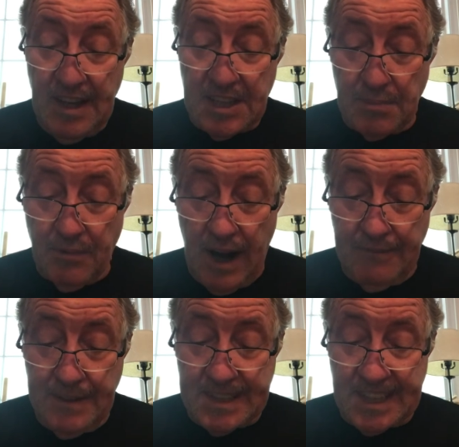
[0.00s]
The
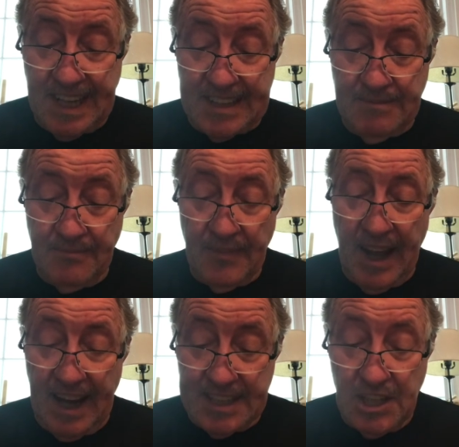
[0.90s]
prophet said,
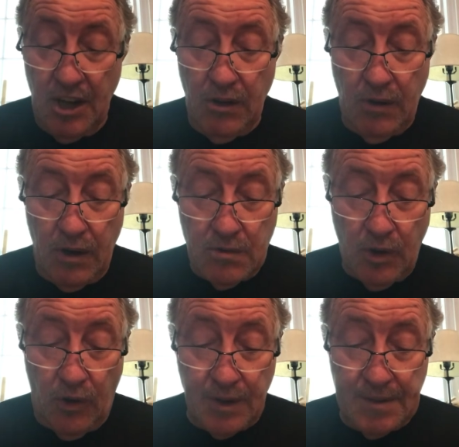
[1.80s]
I know, O
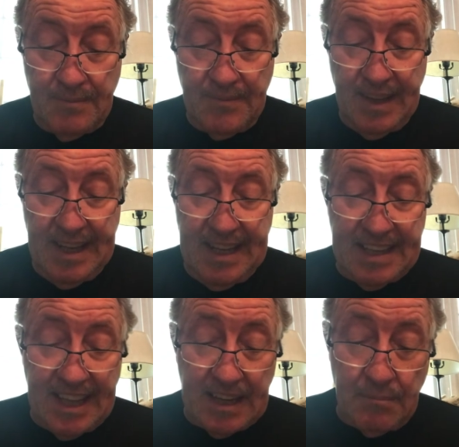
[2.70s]
Lord,
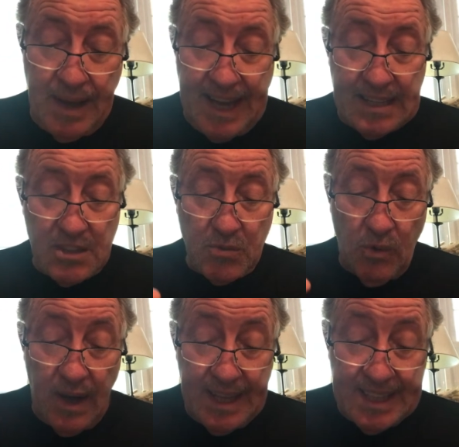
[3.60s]
that a man's
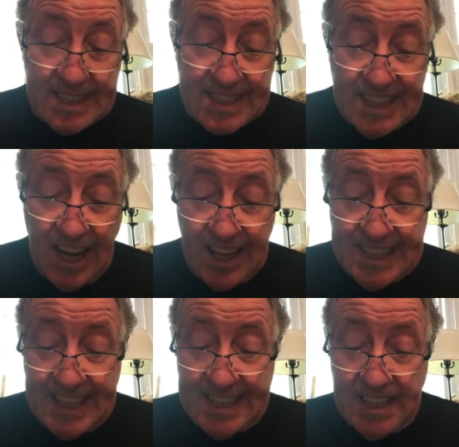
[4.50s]
way is
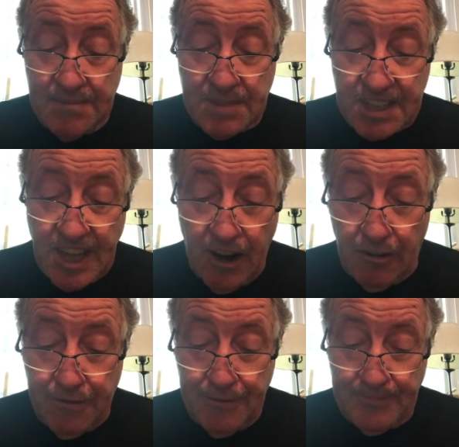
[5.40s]
not in
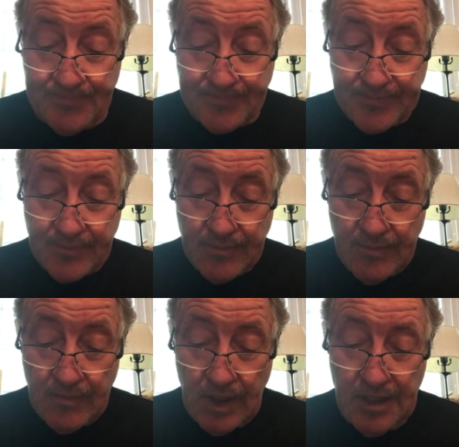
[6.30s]
himself,
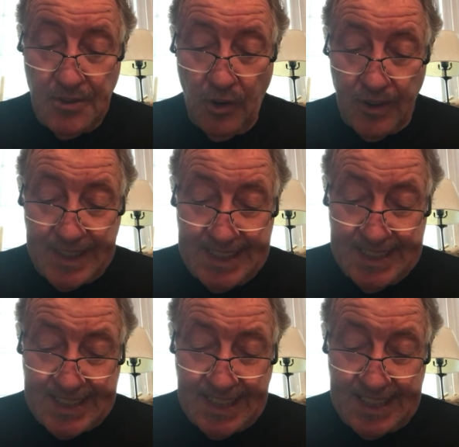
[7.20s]
nor
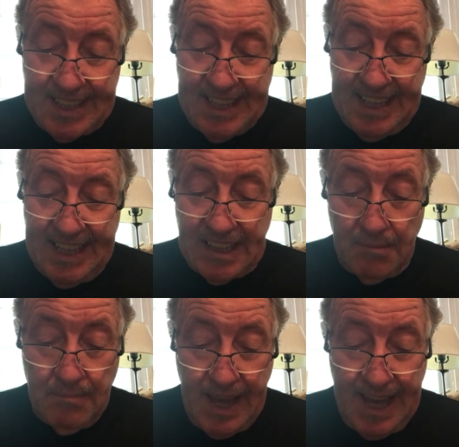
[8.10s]
is it in a
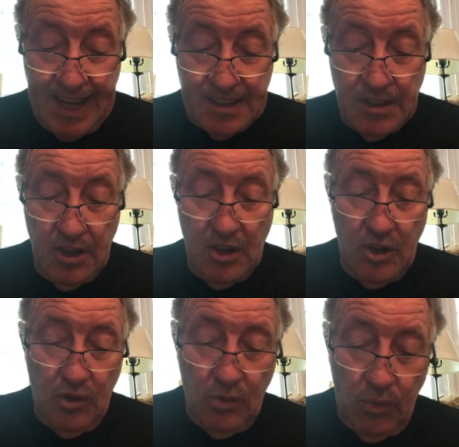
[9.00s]
man
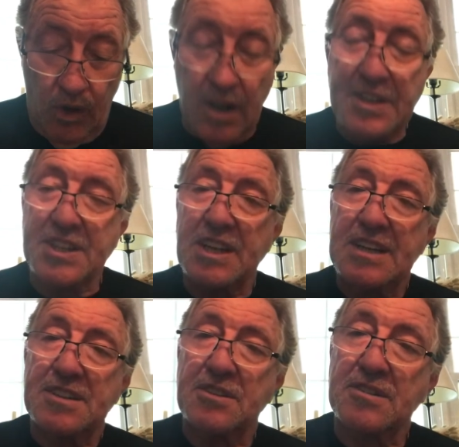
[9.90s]
who walks
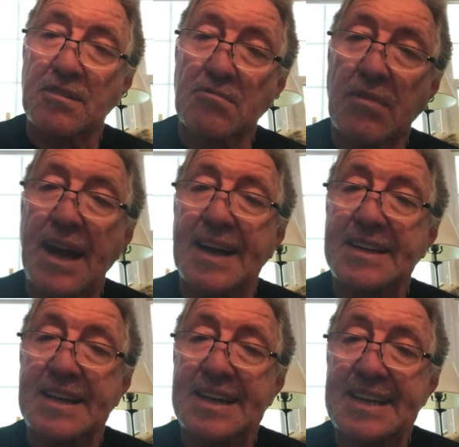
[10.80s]
to
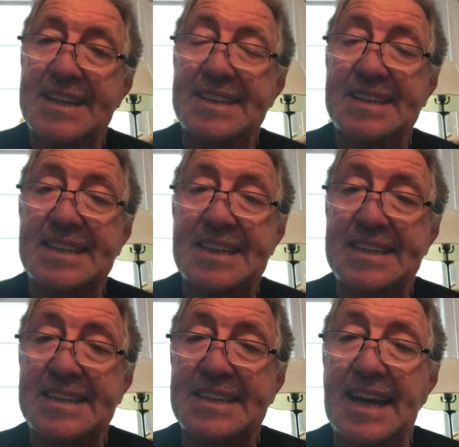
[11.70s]
direct his
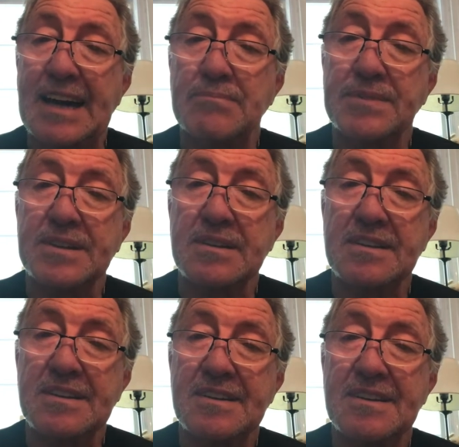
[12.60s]
steps.
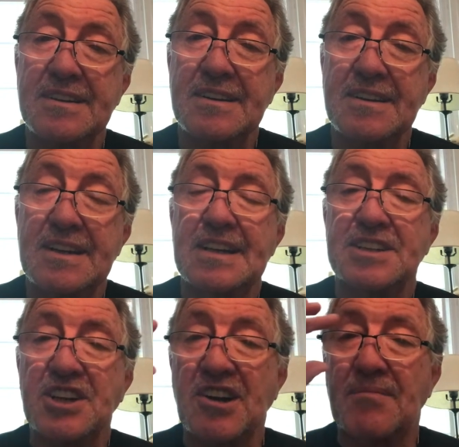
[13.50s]

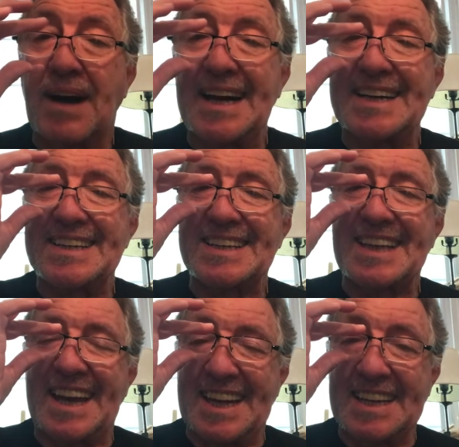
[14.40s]
Jeremiah is
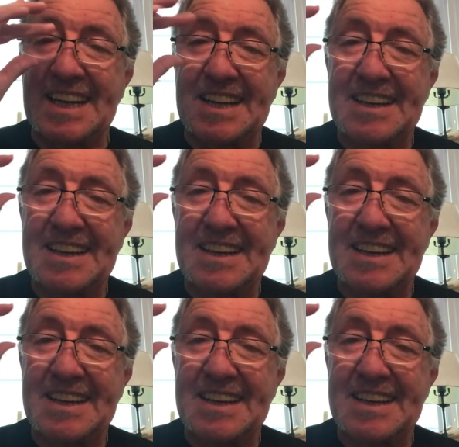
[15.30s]
saying,